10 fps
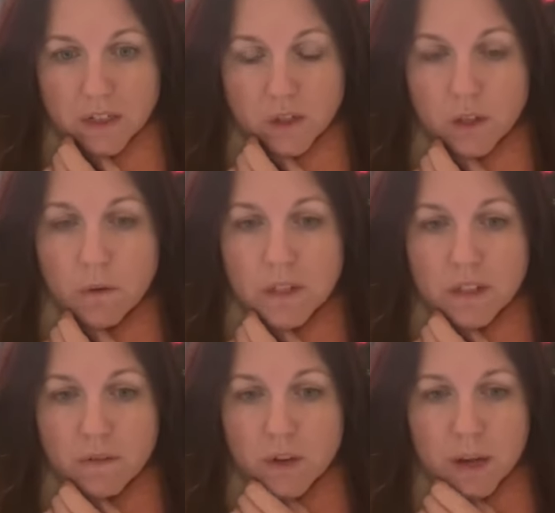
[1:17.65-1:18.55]
You should always
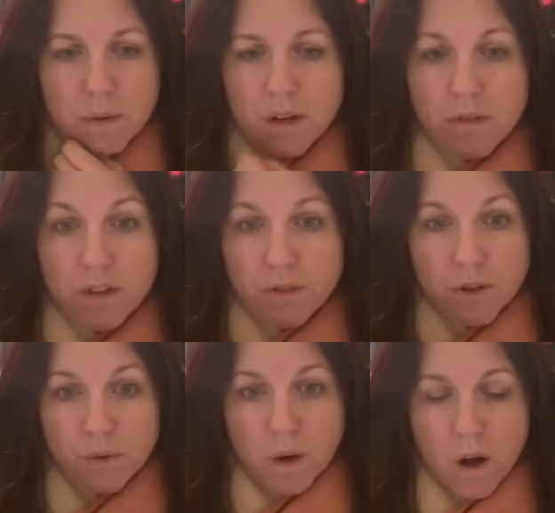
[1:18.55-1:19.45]
love your neighbor, even if
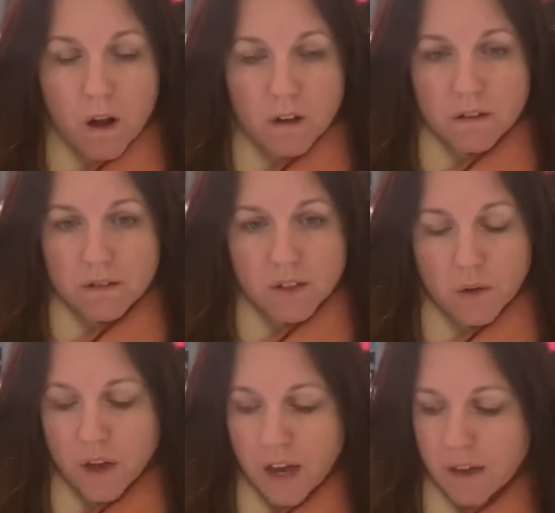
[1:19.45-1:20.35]
they're wrong,
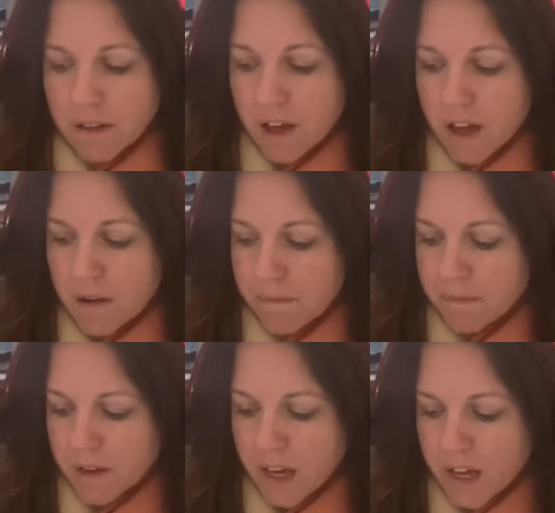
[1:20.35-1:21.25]
okay?
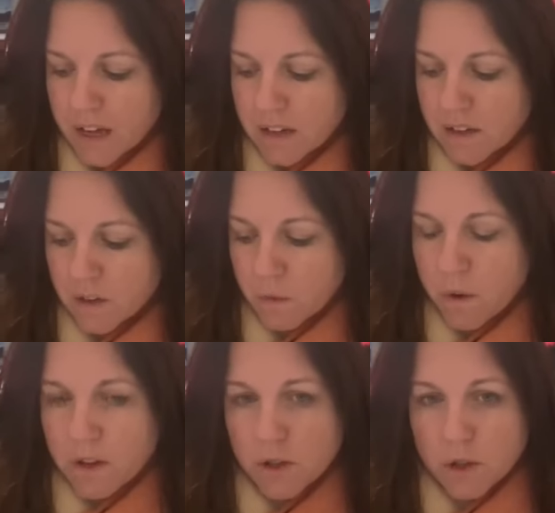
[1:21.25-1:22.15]
And the
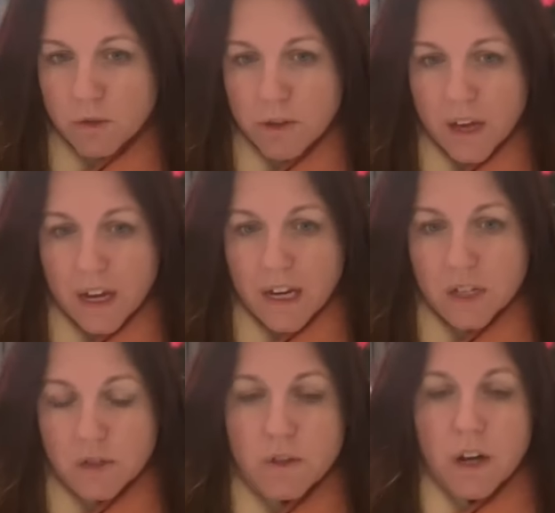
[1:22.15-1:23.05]
one true thing I
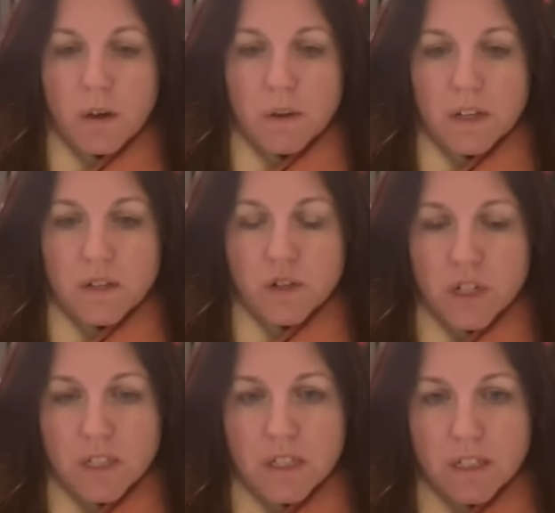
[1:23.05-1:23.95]
do know is
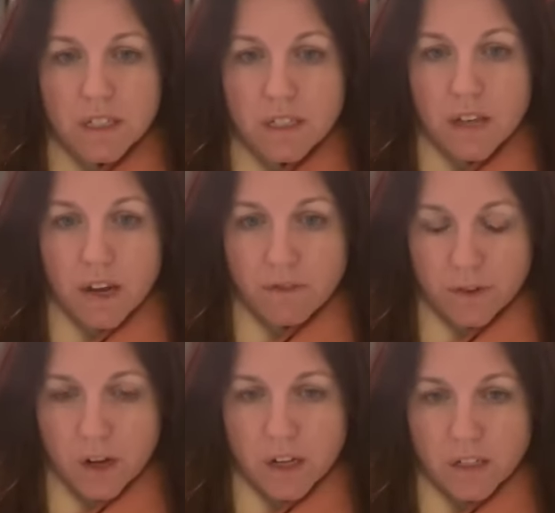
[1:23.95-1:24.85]
Jesus did die
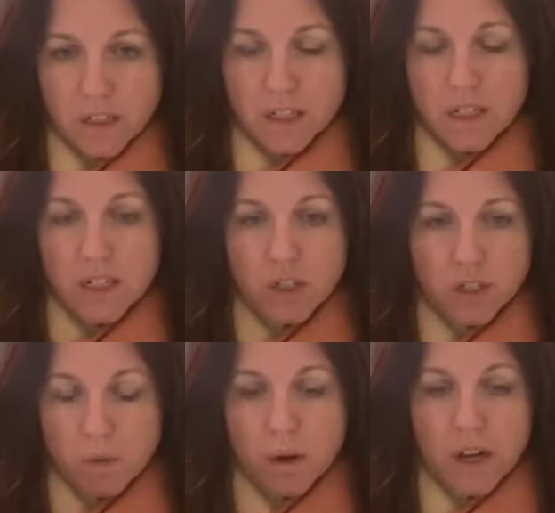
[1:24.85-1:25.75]
for us and he
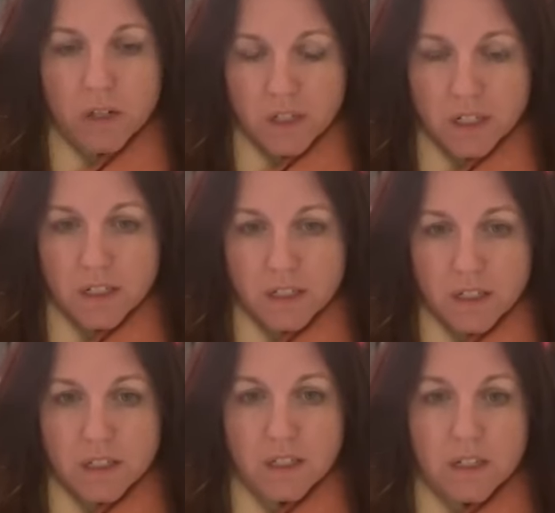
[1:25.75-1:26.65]
took away our sins.